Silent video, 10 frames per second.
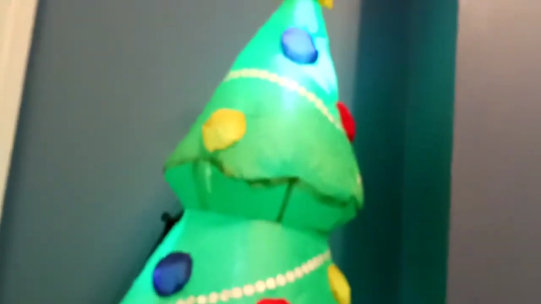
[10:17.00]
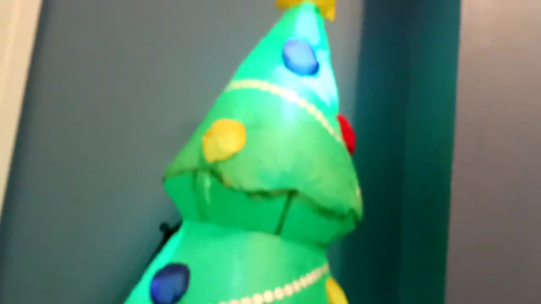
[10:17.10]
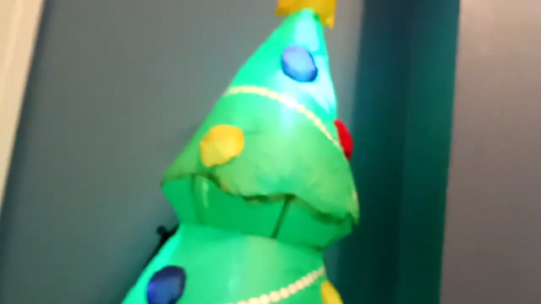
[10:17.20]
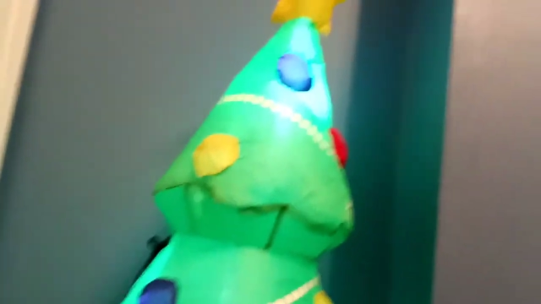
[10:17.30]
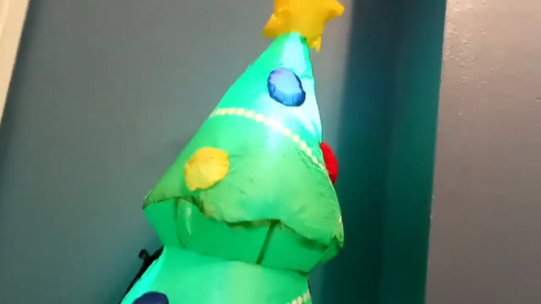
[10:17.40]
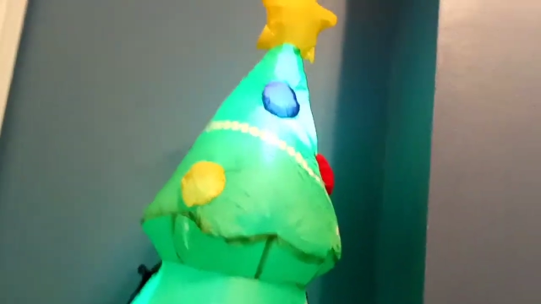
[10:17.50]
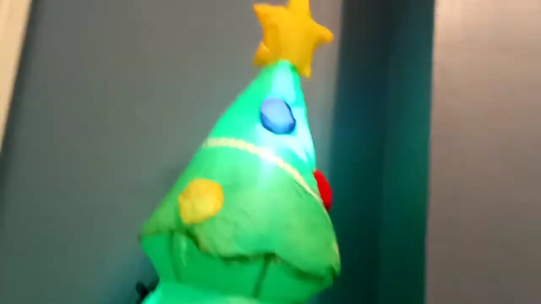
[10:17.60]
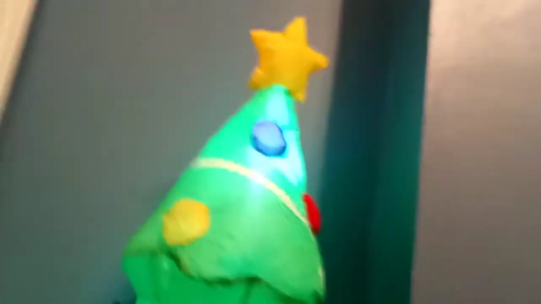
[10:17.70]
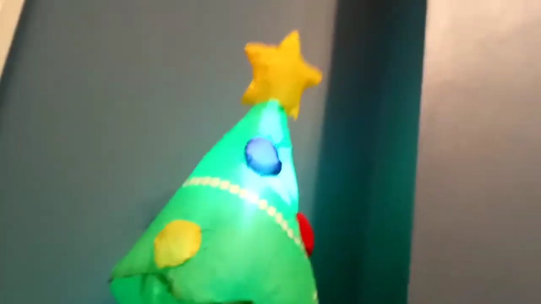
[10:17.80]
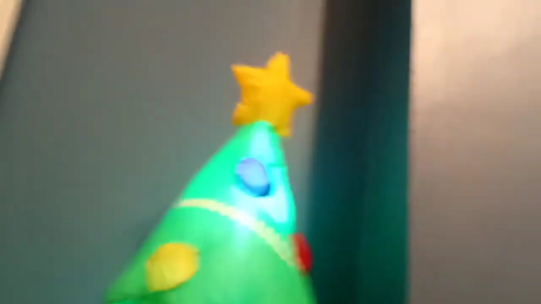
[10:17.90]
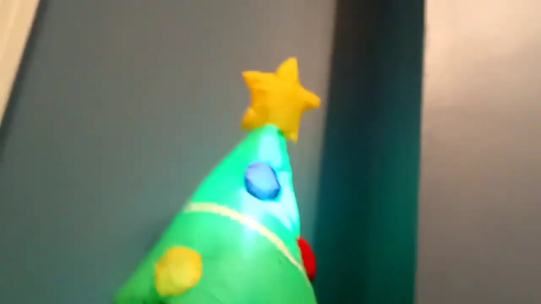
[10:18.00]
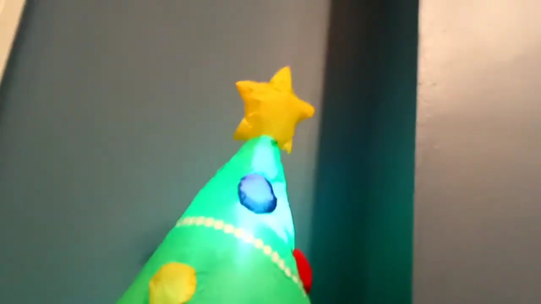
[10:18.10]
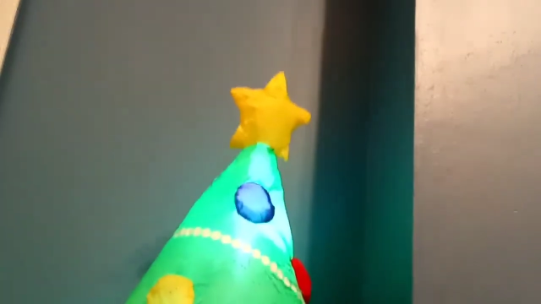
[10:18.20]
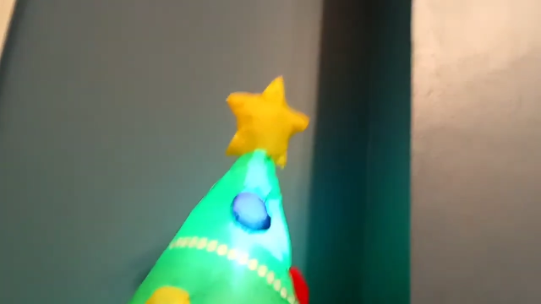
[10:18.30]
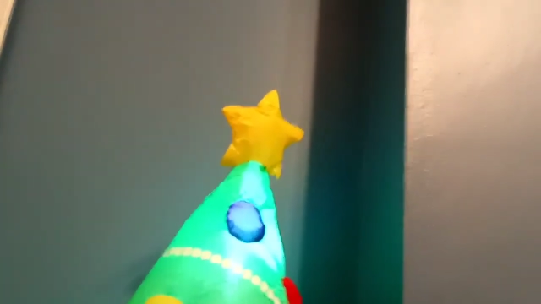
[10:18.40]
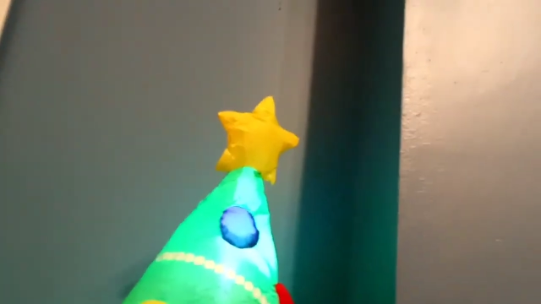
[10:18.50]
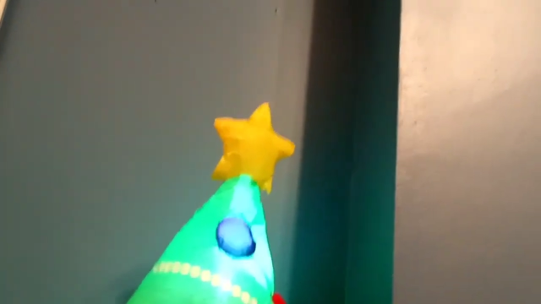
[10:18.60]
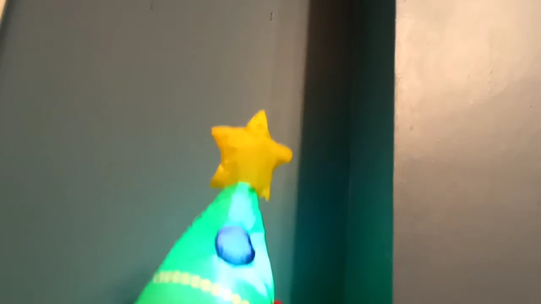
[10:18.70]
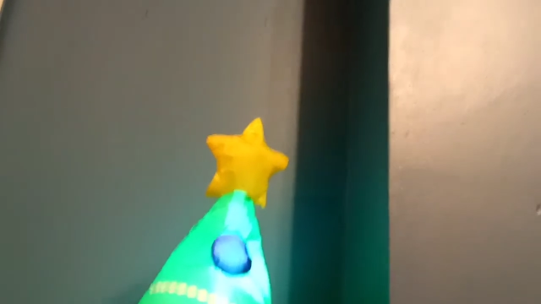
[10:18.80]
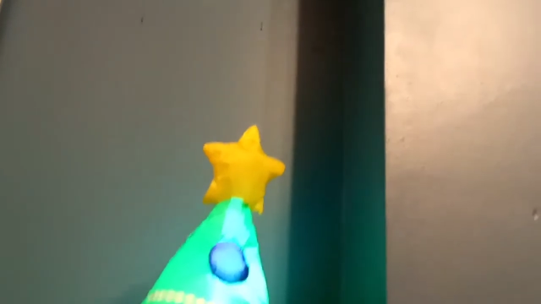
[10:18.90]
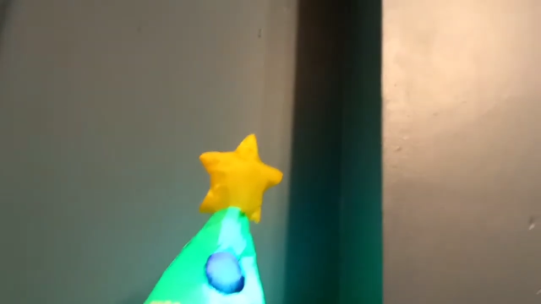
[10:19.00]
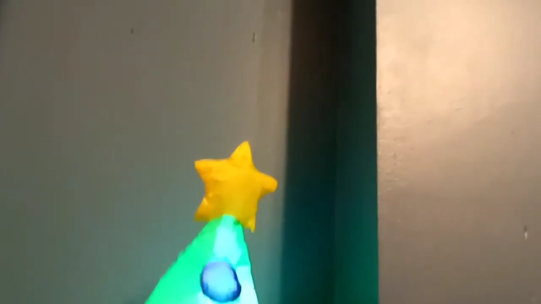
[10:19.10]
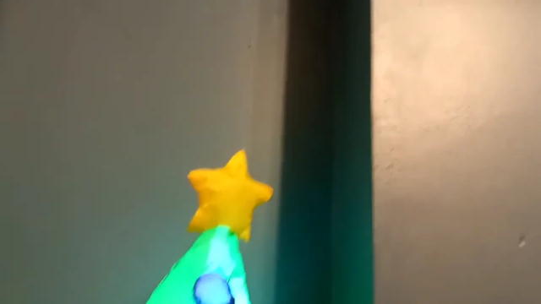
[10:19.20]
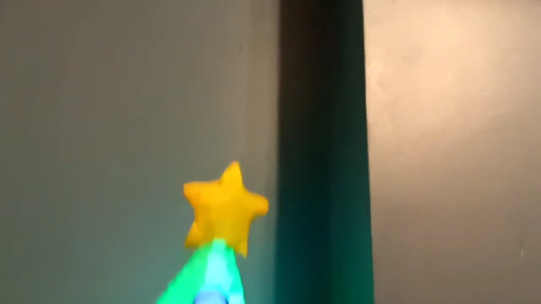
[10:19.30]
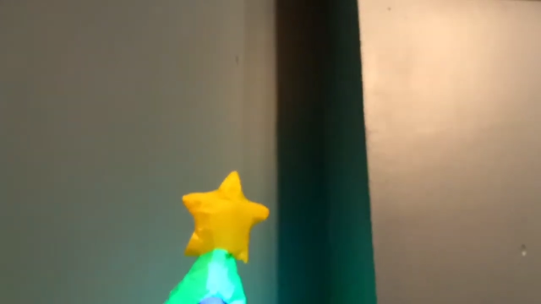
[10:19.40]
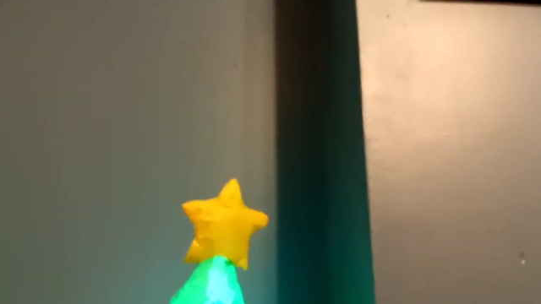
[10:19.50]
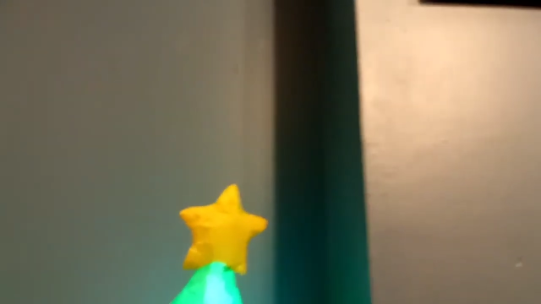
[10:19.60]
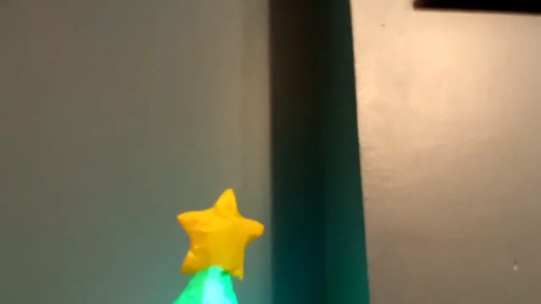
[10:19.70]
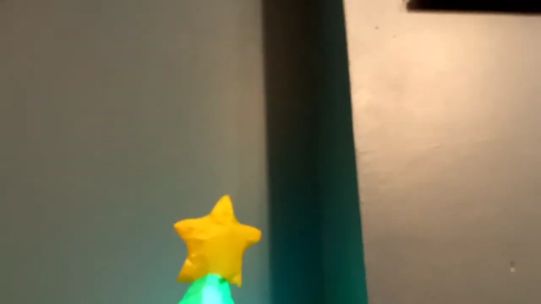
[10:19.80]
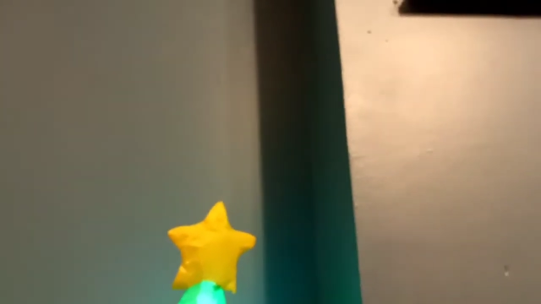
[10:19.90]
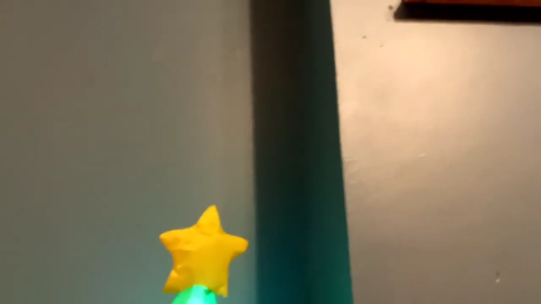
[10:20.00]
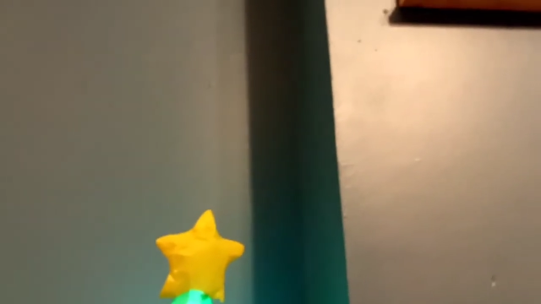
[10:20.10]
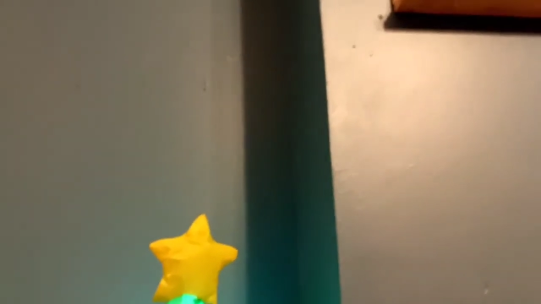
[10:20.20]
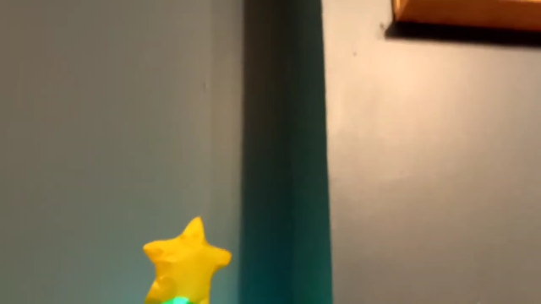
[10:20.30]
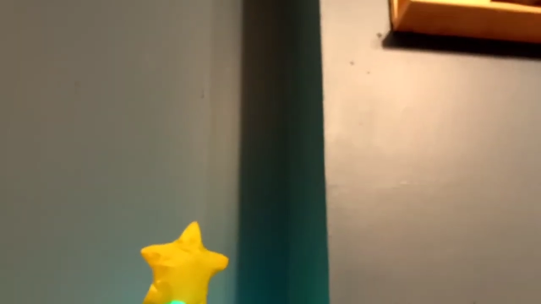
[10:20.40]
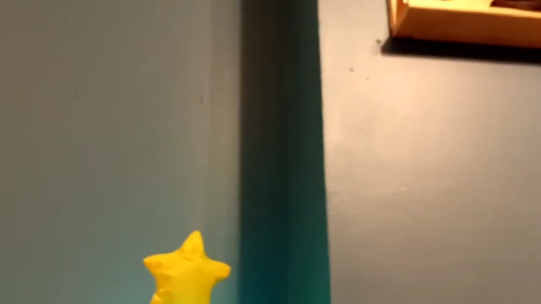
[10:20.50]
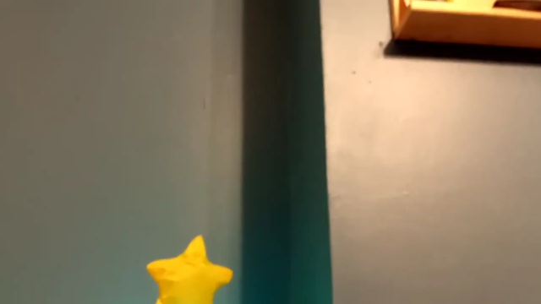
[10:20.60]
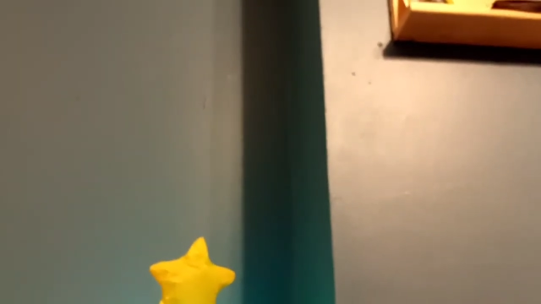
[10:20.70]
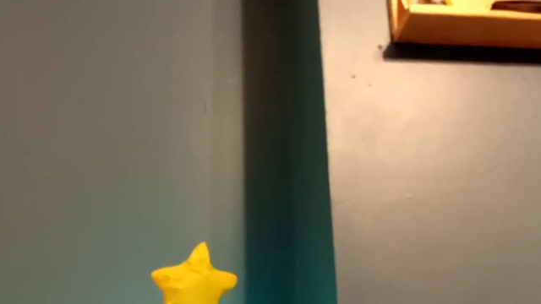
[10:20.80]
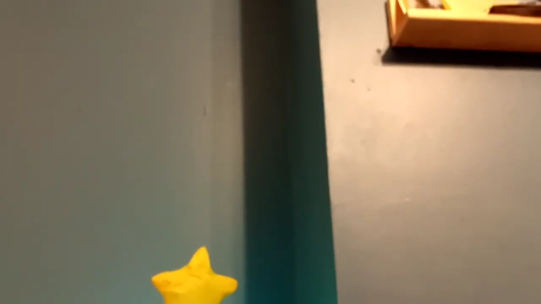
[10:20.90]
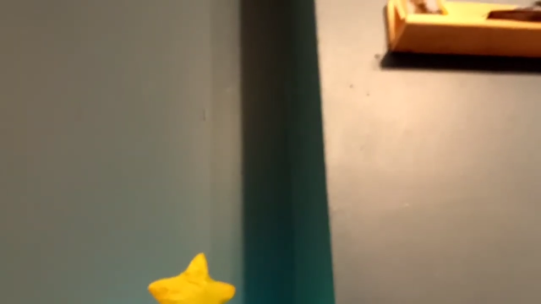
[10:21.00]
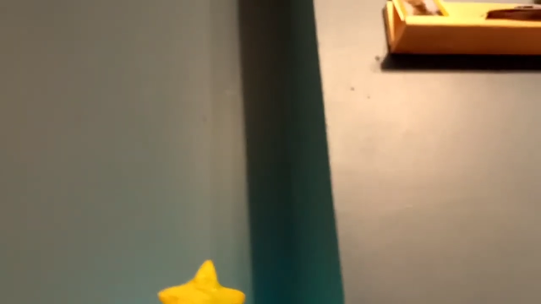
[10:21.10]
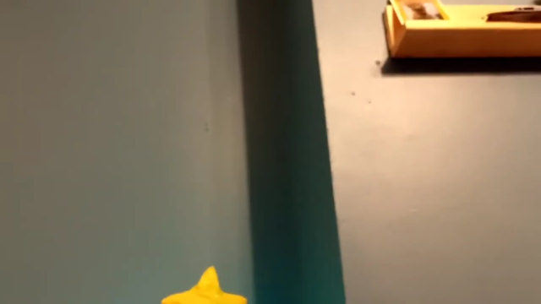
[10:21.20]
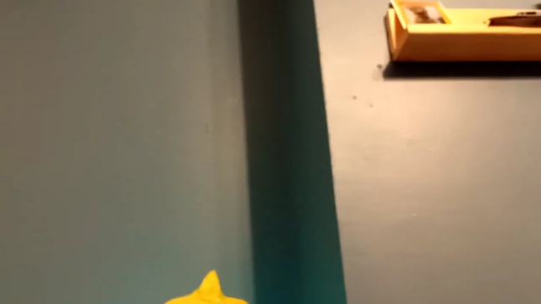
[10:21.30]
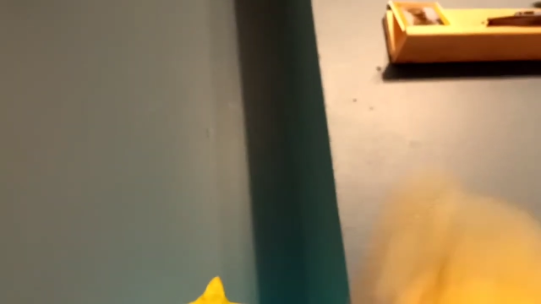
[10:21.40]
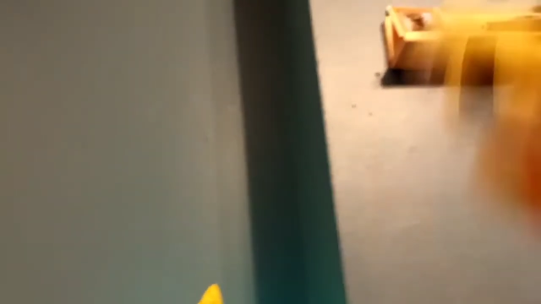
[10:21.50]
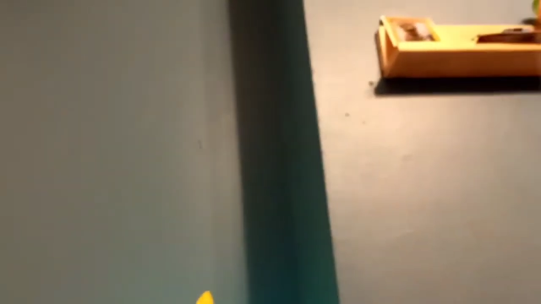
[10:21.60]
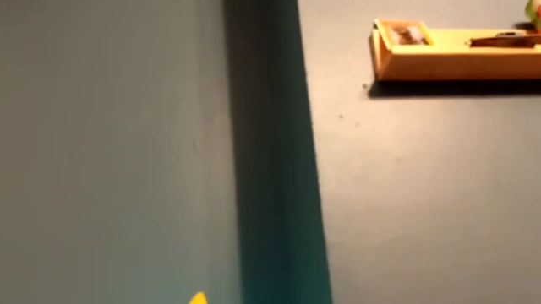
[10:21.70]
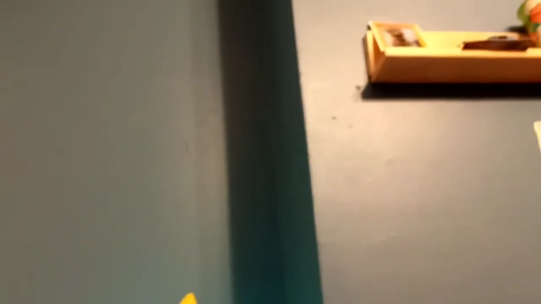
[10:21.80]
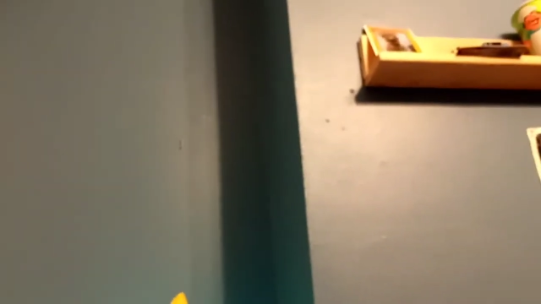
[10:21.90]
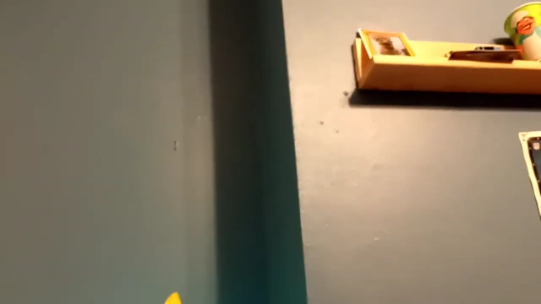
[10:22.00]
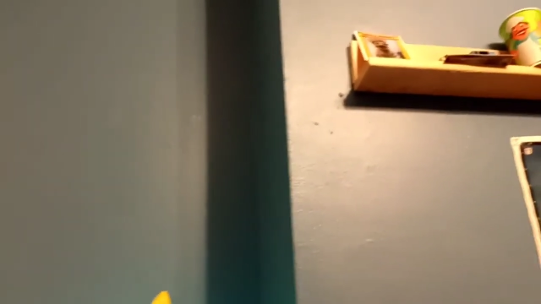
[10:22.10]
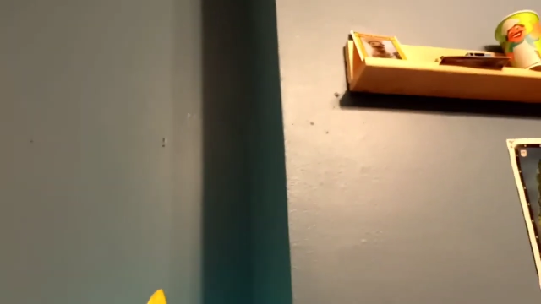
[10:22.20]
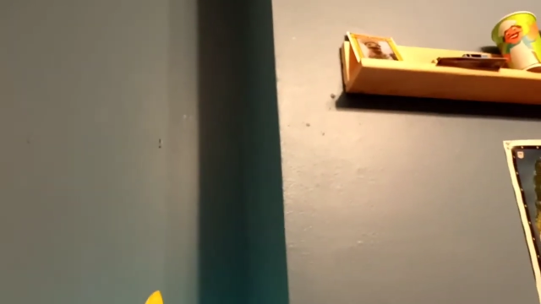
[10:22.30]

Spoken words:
[unreadable: no face in view]